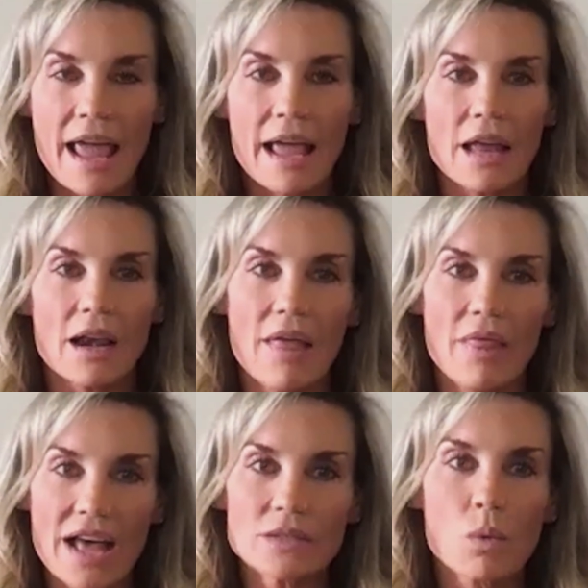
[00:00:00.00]

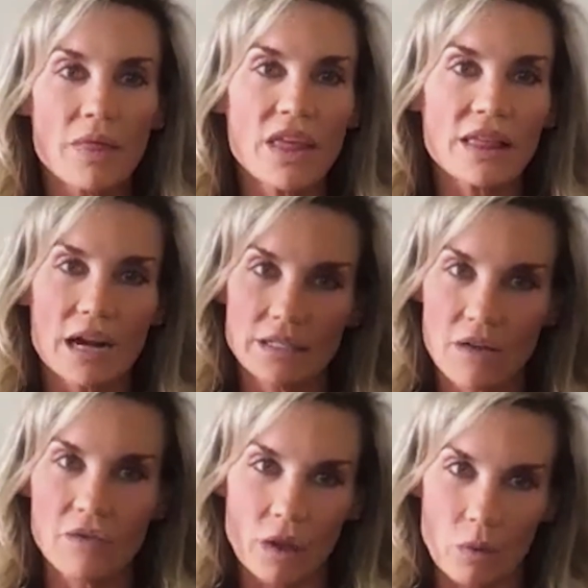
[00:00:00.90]
And that's one thing that I
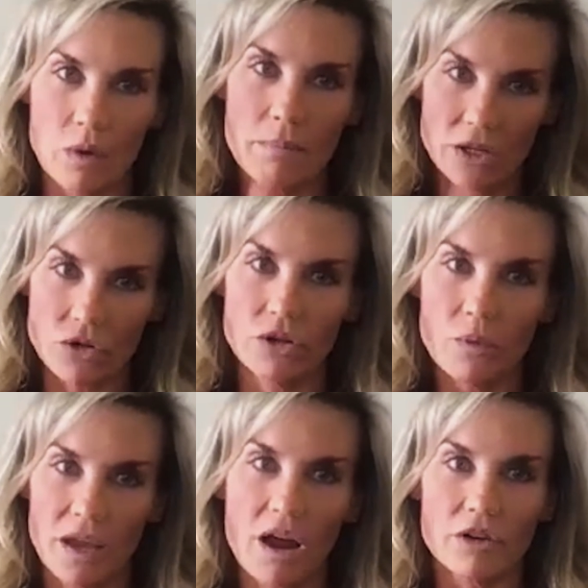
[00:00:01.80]
definitely want to make sure that
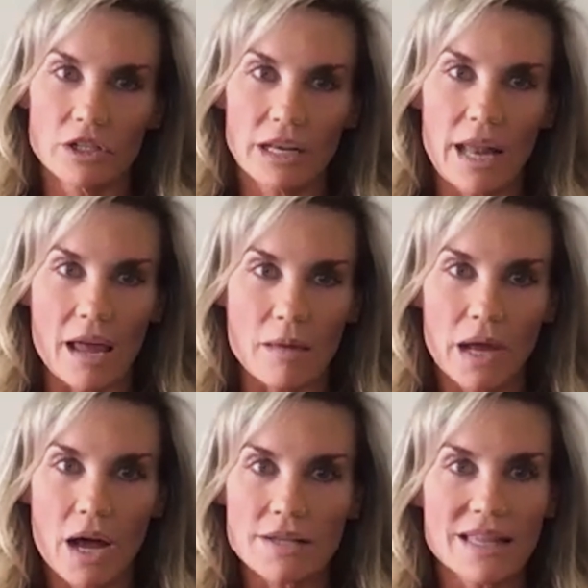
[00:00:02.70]
we cover today,
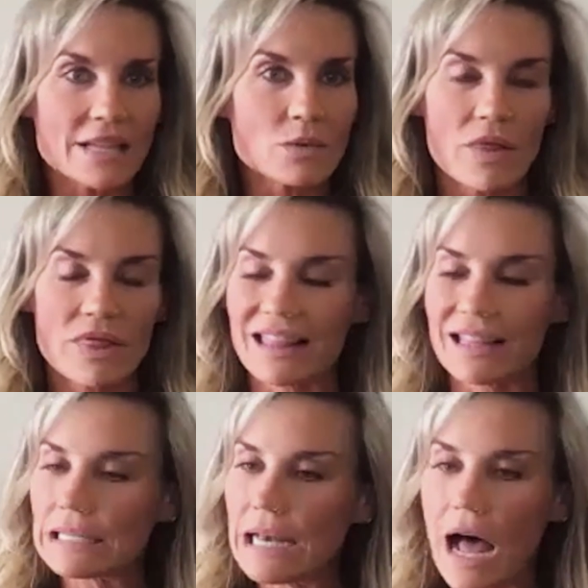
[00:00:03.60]
because that's one thing
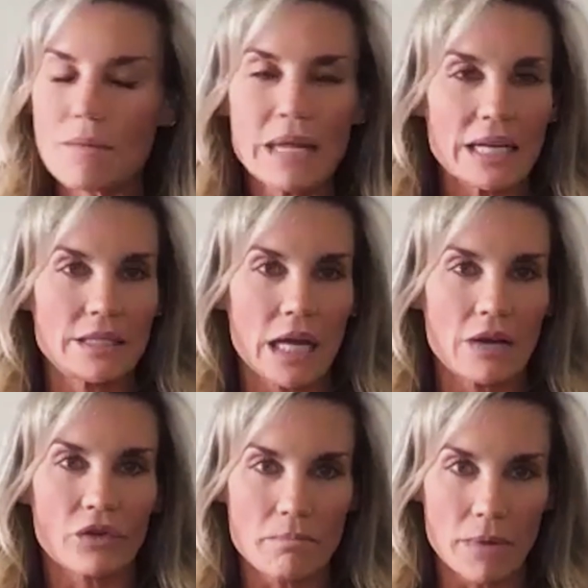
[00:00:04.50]
that's not being done
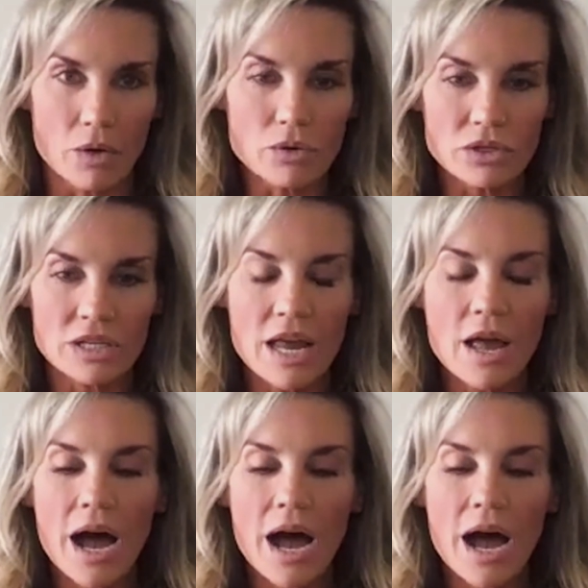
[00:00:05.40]
for most.